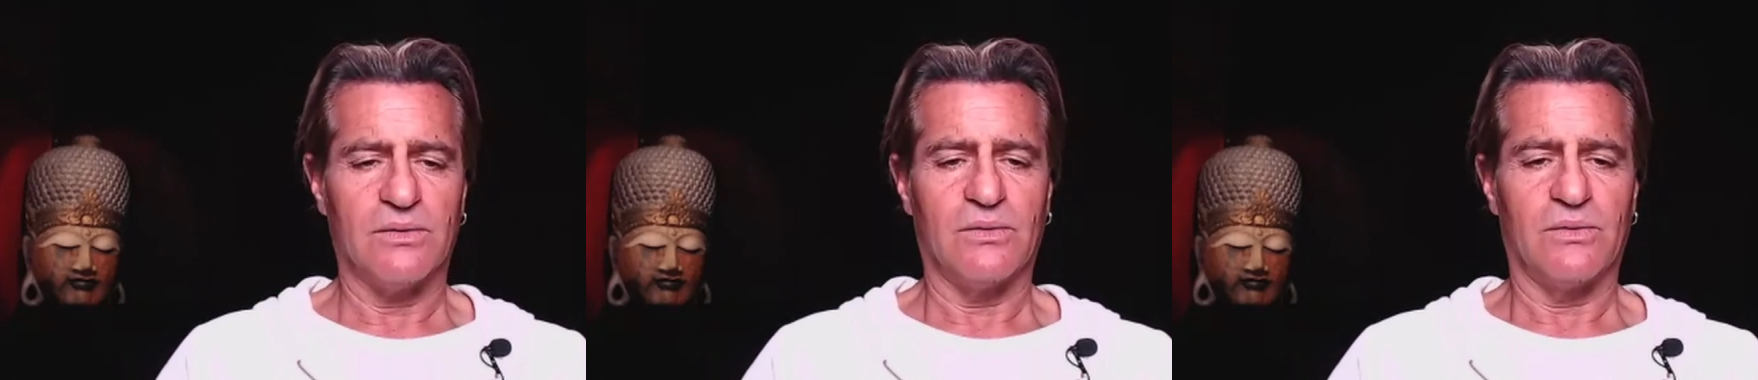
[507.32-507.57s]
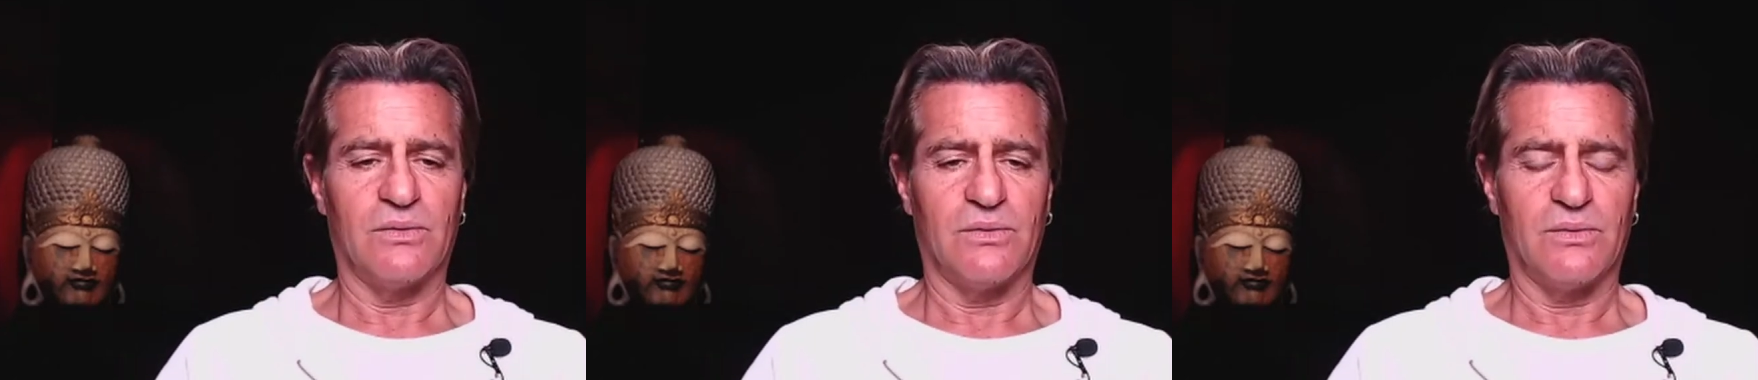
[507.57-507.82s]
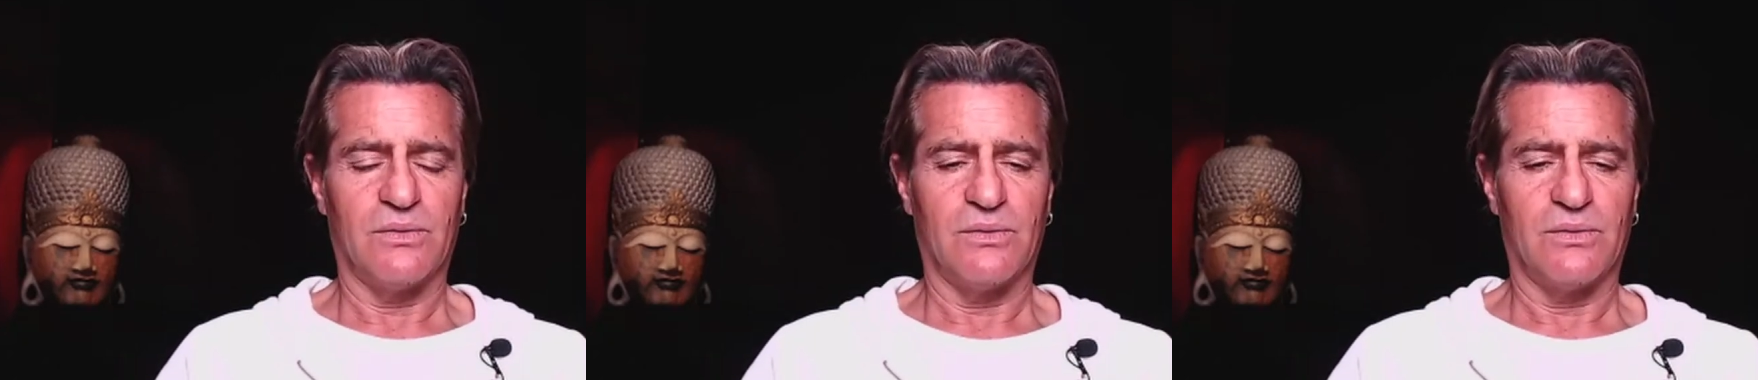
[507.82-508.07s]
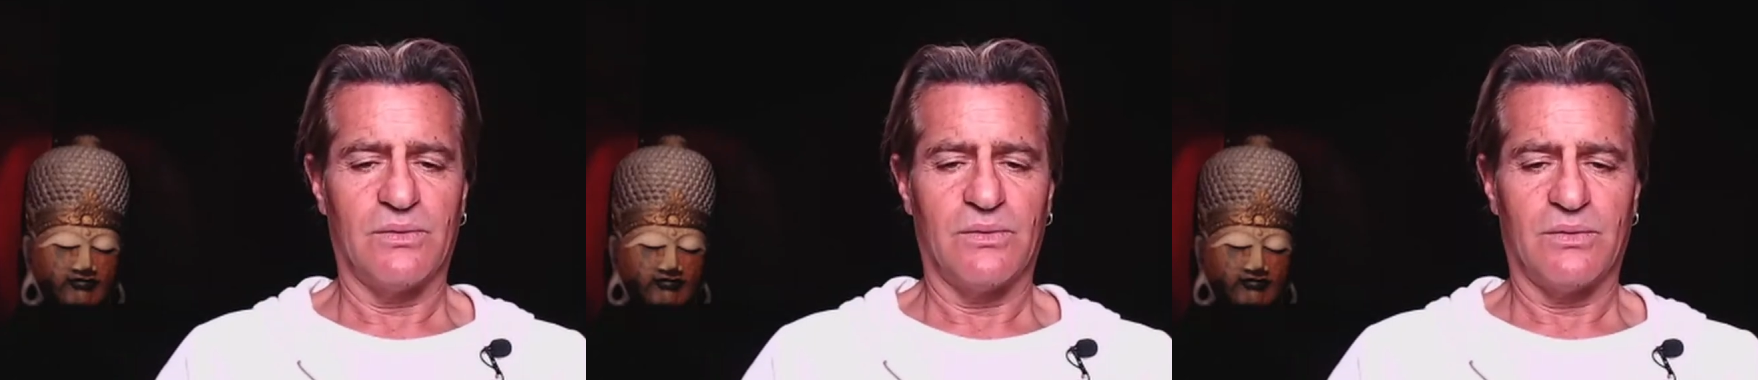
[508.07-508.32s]

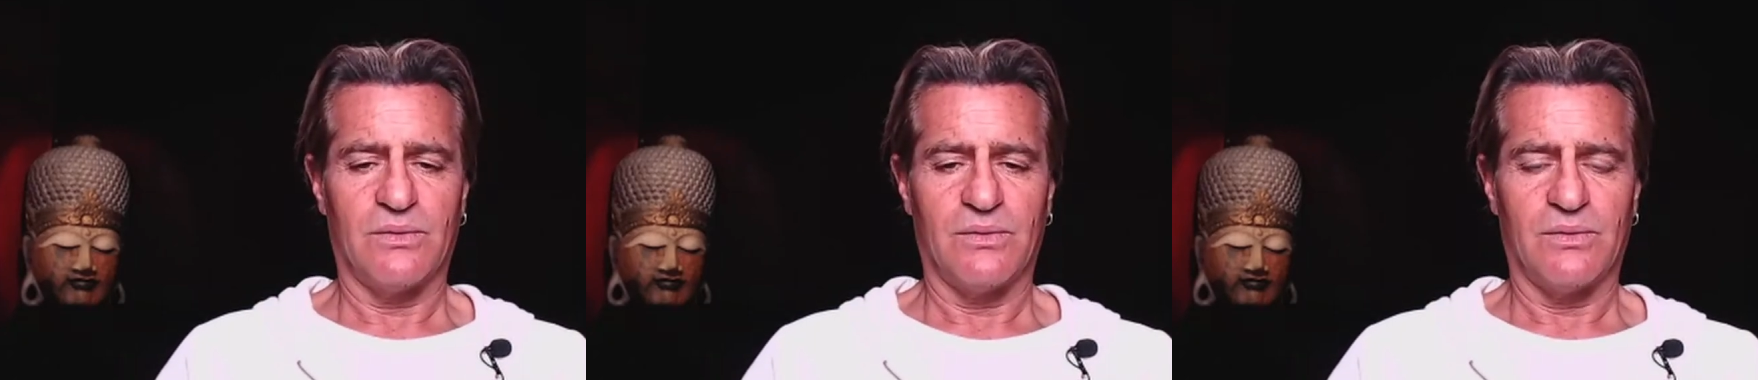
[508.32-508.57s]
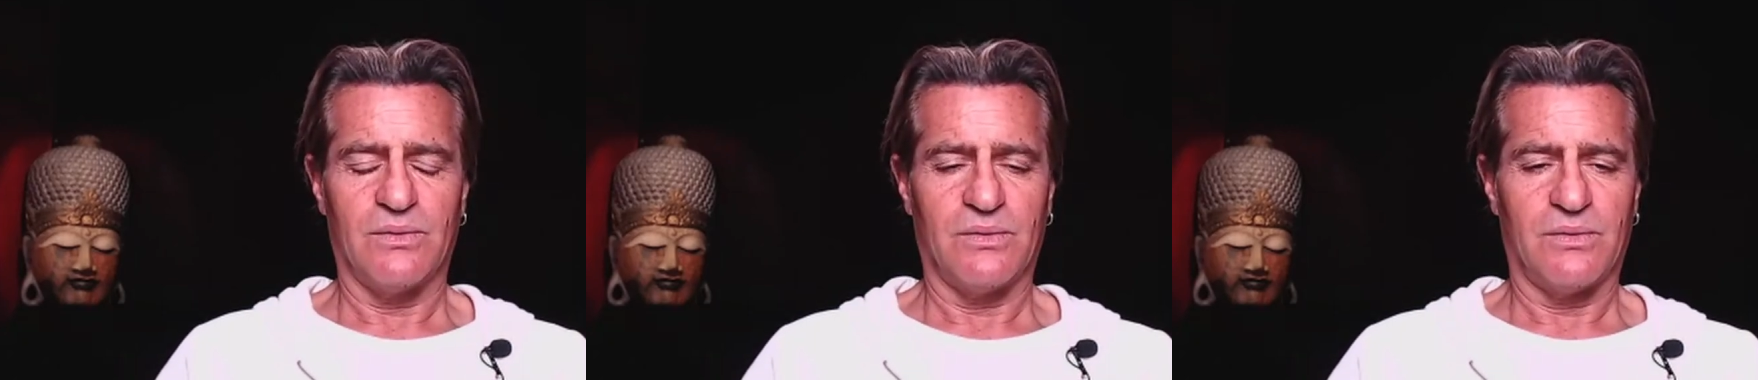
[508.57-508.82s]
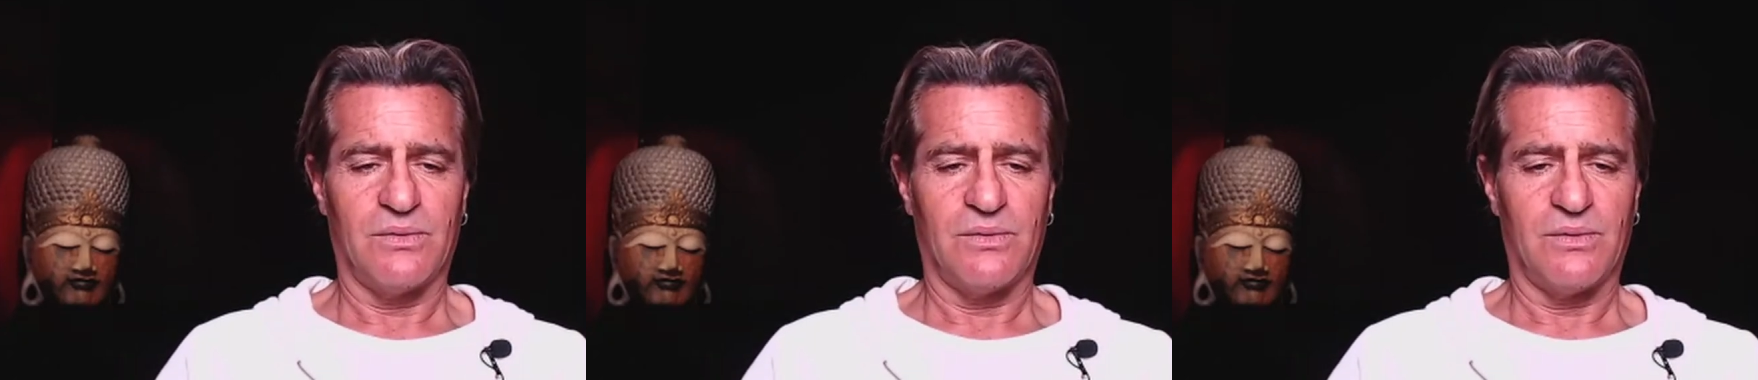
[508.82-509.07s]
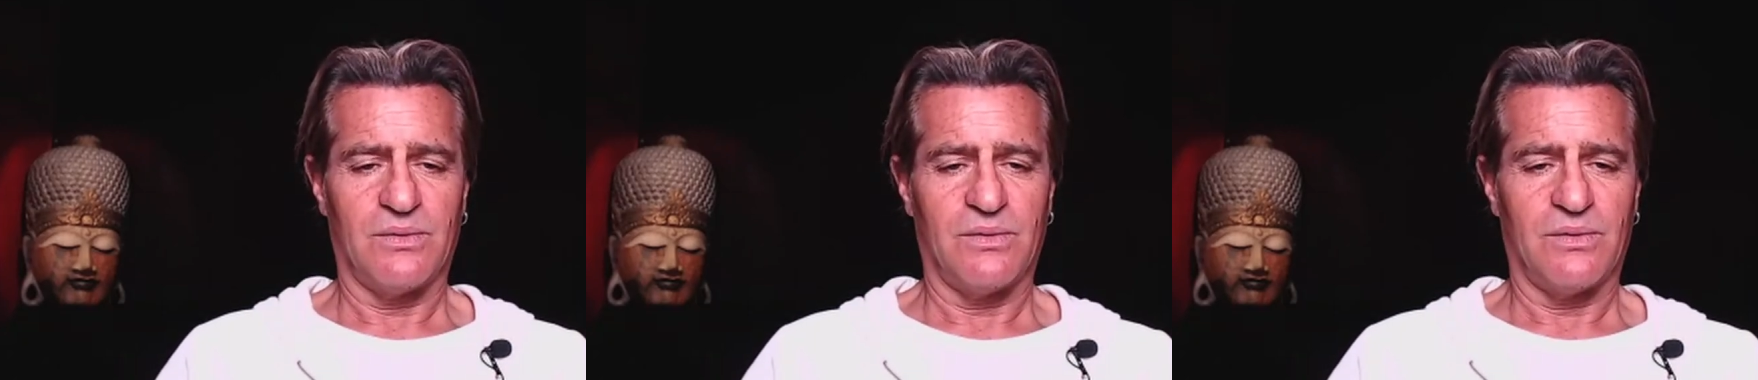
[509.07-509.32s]

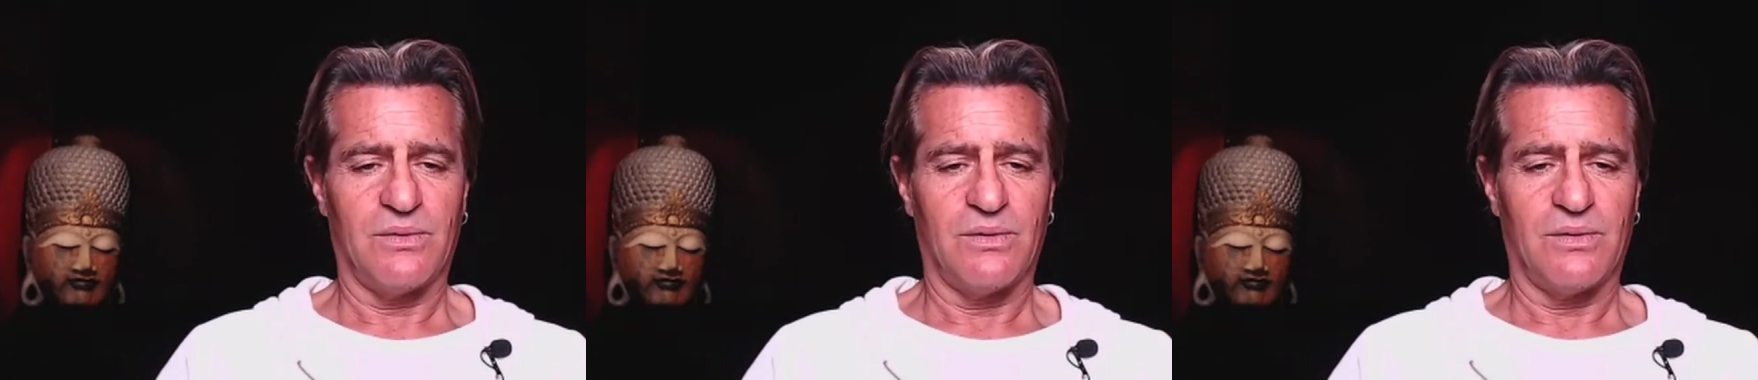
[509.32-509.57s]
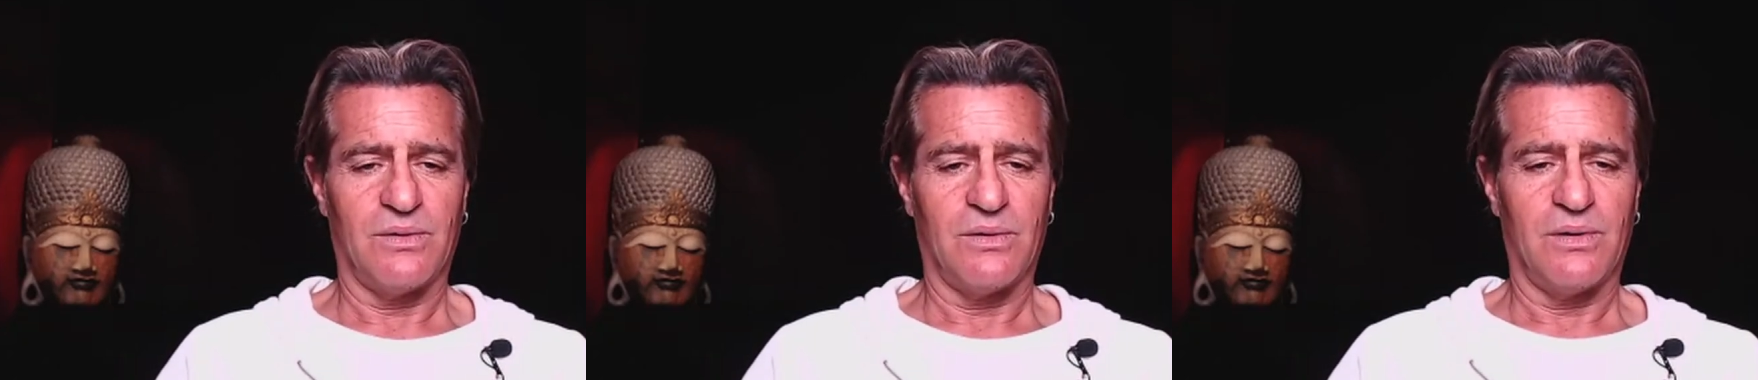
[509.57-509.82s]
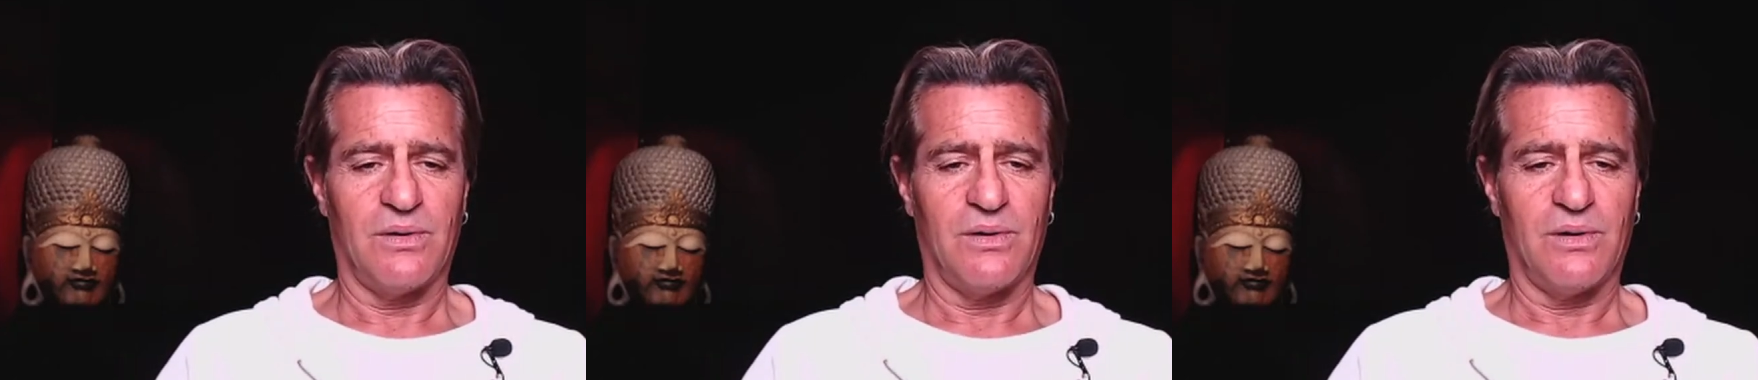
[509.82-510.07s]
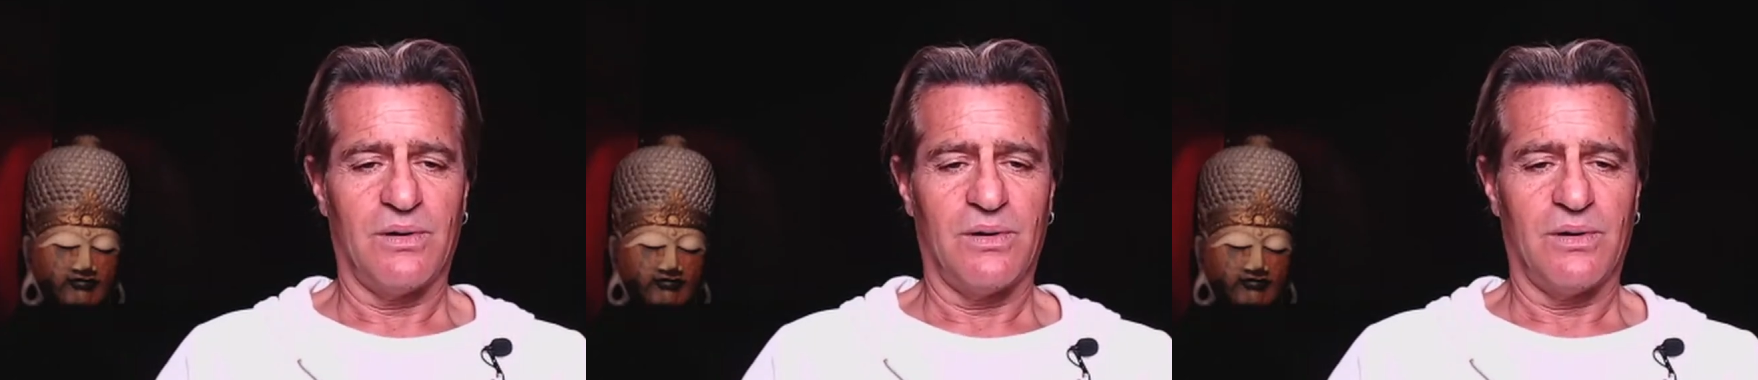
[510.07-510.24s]
(no one is talking)